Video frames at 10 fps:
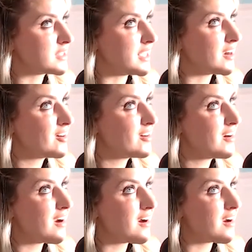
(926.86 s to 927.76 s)
there
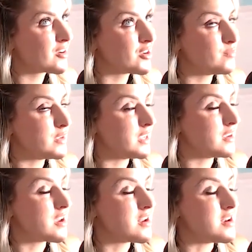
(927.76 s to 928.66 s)
could
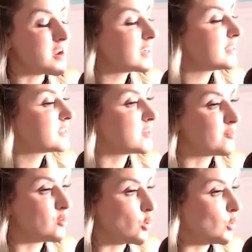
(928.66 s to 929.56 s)
be nuggets
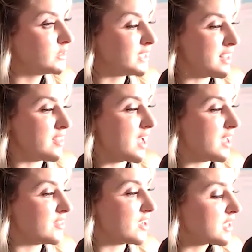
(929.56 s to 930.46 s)
of gold in that
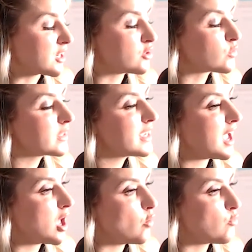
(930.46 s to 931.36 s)
could really
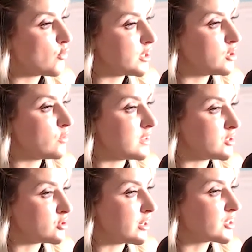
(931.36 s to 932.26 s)
help point you in the
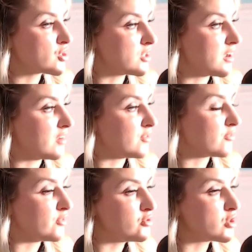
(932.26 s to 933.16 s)
direction of your
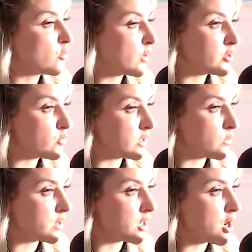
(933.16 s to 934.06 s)
future and where you really
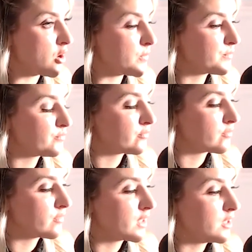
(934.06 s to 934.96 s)
want to go.
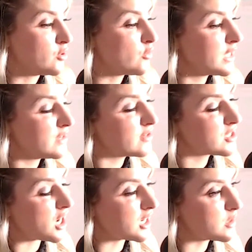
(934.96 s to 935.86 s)
You could even
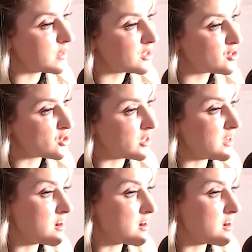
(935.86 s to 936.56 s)
document the journey